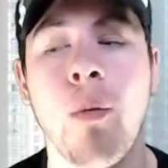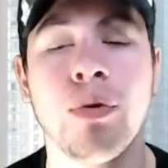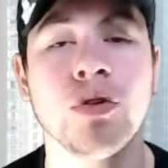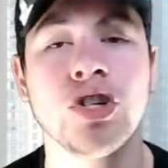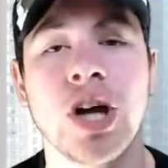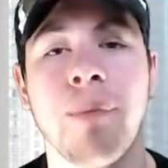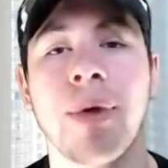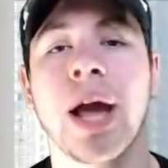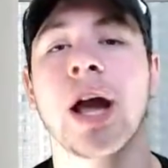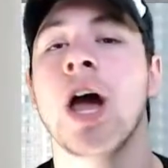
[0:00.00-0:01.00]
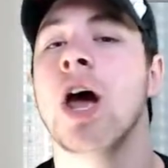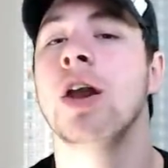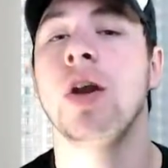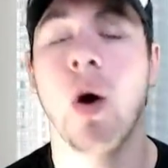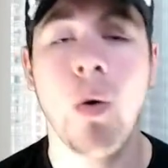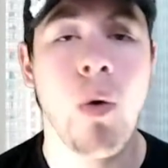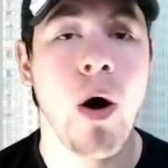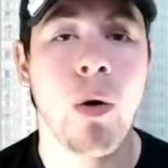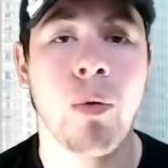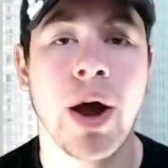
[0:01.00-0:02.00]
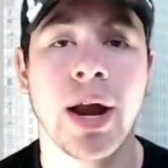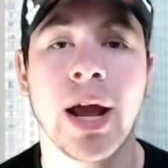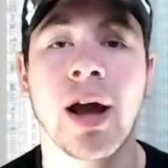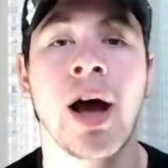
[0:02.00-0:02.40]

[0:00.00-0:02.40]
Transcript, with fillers: boost jumping, no wall running,